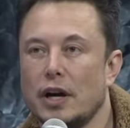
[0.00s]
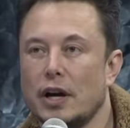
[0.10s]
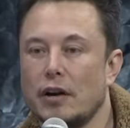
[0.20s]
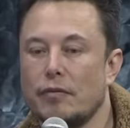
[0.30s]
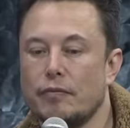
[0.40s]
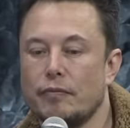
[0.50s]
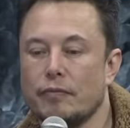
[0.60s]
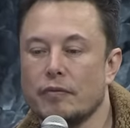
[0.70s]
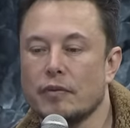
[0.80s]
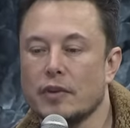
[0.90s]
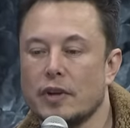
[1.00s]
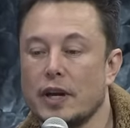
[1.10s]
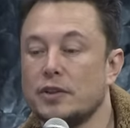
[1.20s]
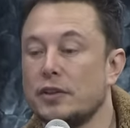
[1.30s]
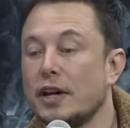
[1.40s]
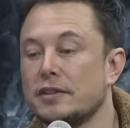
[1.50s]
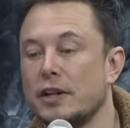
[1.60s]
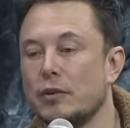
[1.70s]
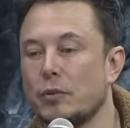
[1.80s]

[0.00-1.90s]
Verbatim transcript: Um, yeah, two thousand eight,